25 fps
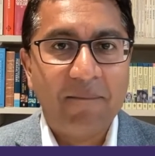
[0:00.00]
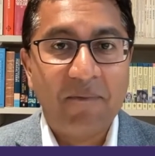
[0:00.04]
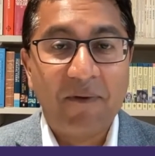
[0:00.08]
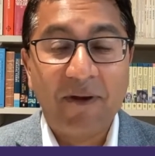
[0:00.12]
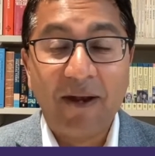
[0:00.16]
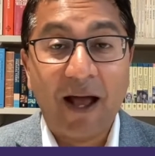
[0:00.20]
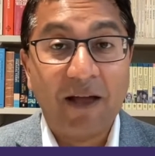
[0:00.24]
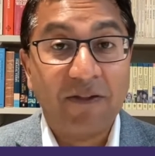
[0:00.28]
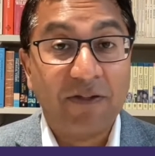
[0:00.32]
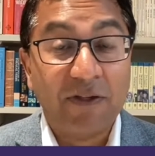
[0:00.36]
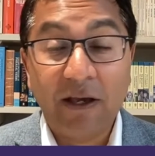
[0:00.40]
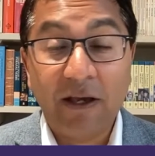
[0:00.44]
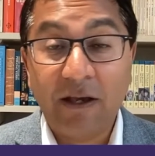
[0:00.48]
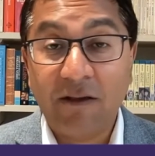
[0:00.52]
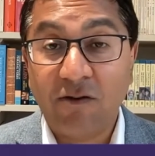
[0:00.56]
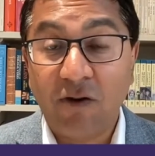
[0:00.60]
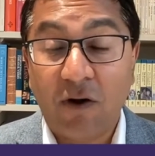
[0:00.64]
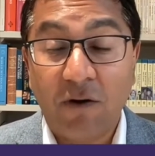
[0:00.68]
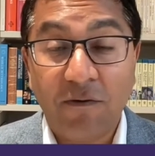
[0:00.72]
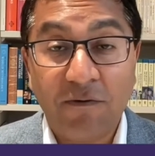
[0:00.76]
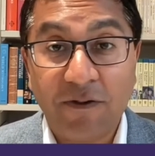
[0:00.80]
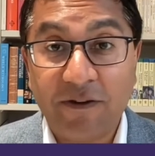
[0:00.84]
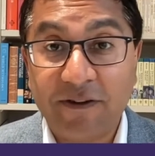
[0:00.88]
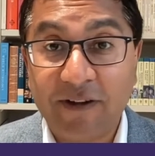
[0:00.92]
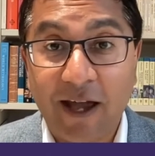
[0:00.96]
Nothing is
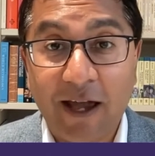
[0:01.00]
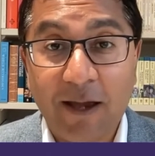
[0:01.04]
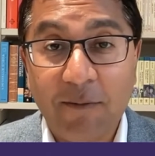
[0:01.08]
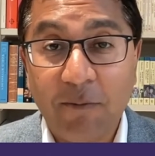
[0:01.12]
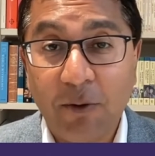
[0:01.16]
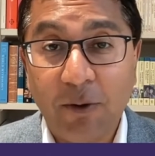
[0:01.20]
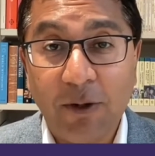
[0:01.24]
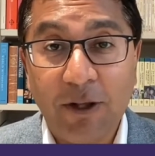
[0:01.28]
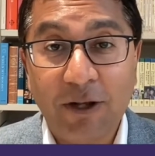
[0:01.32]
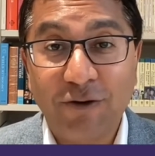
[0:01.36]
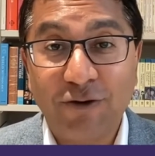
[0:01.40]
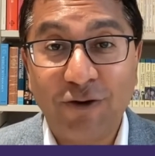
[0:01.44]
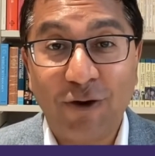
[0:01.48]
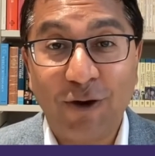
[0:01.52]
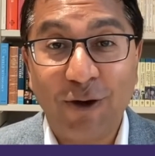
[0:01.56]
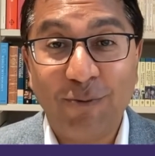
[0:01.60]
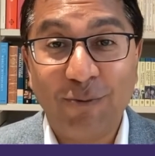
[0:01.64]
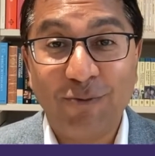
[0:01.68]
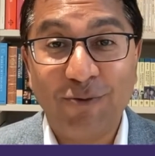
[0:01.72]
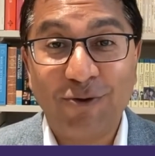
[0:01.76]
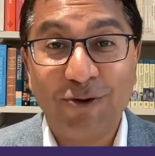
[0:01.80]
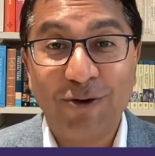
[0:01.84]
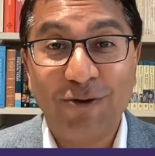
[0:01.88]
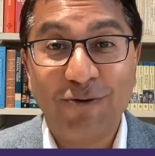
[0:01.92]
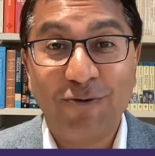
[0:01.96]
off the table in
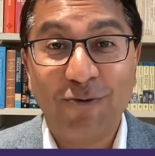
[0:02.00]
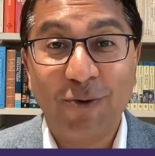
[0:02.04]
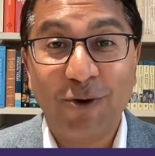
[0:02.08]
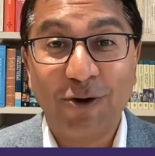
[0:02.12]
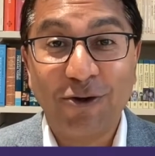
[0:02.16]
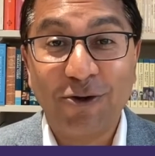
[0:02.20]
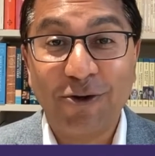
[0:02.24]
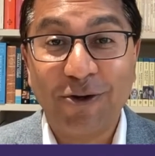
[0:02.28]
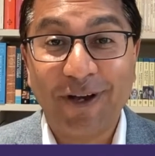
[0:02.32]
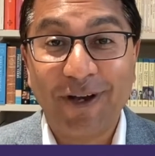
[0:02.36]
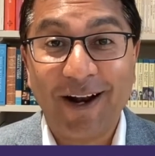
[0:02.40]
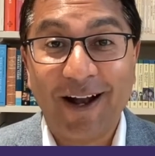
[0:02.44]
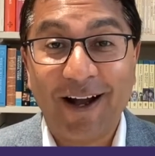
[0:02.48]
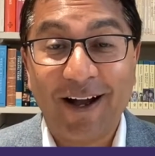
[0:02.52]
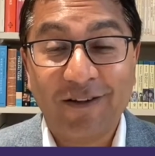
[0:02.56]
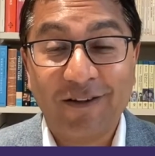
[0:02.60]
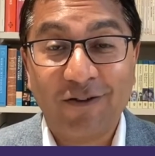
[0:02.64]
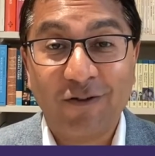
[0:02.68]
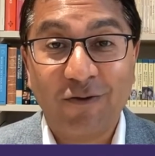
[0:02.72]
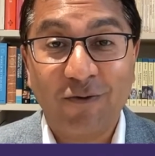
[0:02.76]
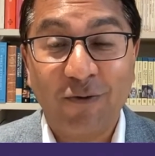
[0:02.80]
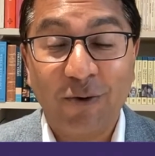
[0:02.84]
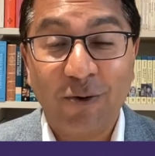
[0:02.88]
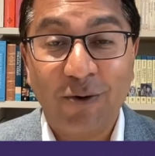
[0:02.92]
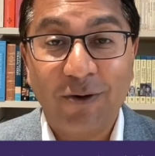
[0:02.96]
terms of what you can
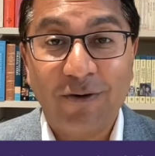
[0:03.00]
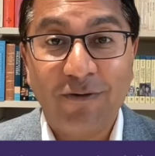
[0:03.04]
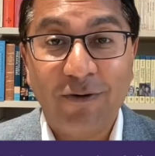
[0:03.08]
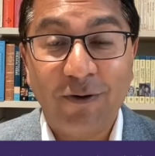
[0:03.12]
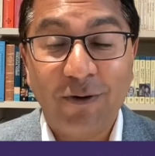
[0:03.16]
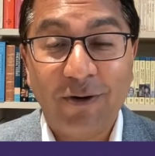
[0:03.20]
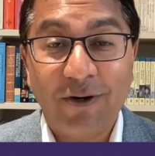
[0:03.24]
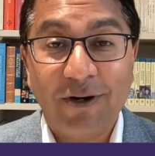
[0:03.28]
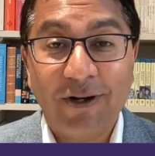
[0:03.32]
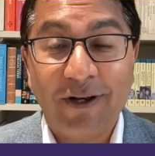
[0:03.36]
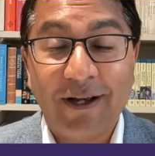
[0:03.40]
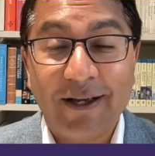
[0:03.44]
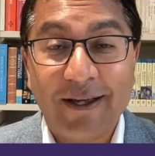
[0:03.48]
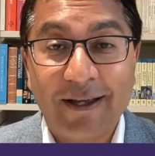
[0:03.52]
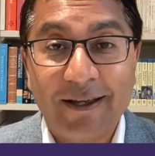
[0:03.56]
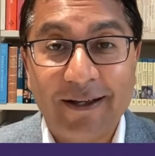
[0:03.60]
ask for if you're